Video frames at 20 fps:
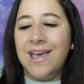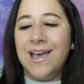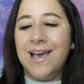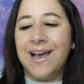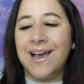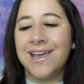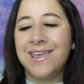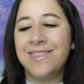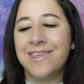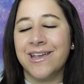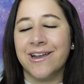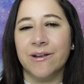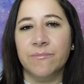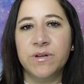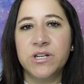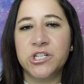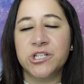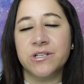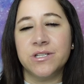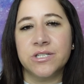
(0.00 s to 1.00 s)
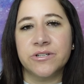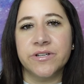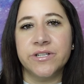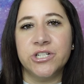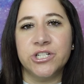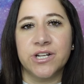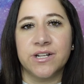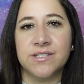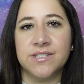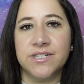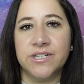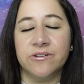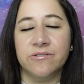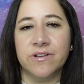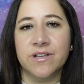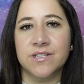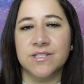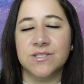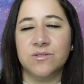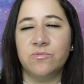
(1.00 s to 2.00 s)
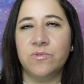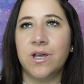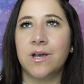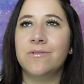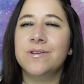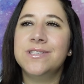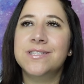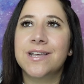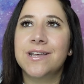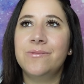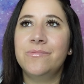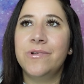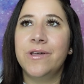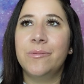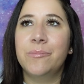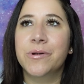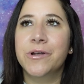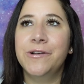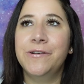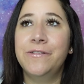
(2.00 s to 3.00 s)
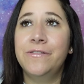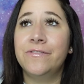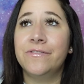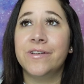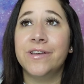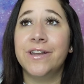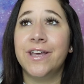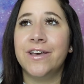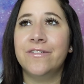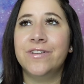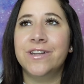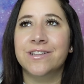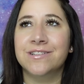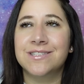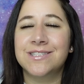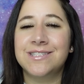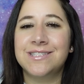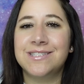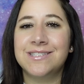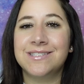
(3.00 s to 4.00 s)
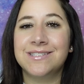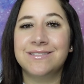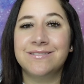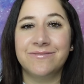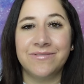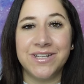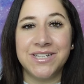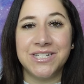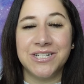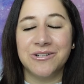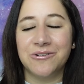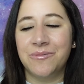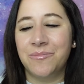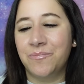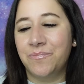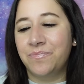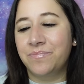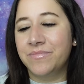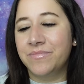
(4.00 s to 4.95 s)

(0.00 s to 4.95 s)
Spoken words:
Hi there. I'm going to show you screenshots too because we always come with proof and evidence. We do.